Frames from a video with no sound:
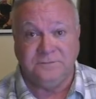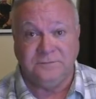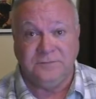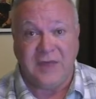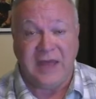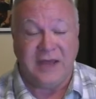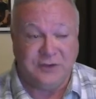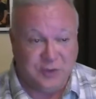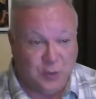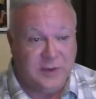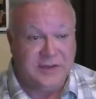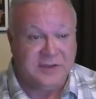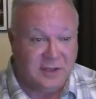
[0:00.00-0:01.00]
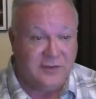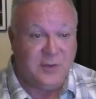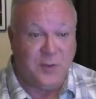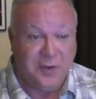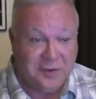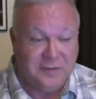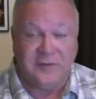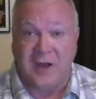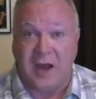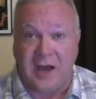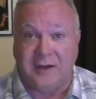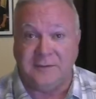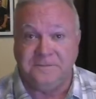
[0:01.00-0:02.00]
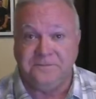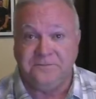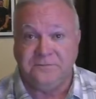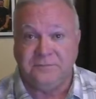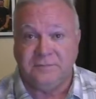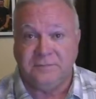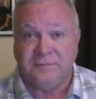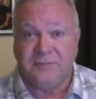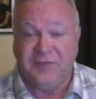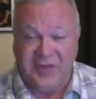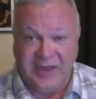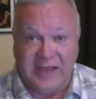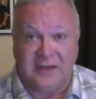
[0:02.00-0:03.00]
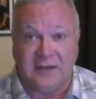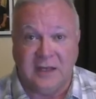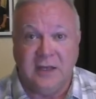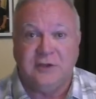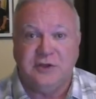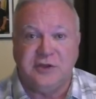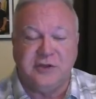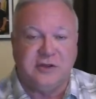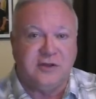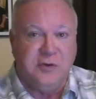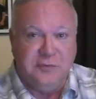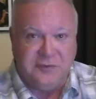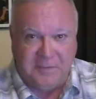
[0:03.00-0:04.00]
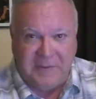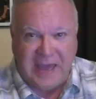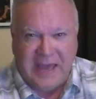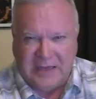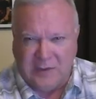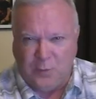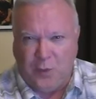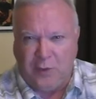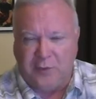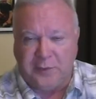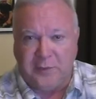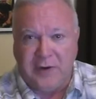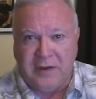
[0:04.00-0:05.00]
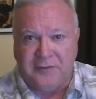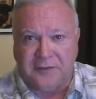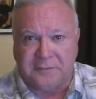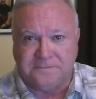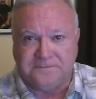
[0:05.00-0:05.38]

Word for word: They had twisted the Word of God then to suit the pagan world around them.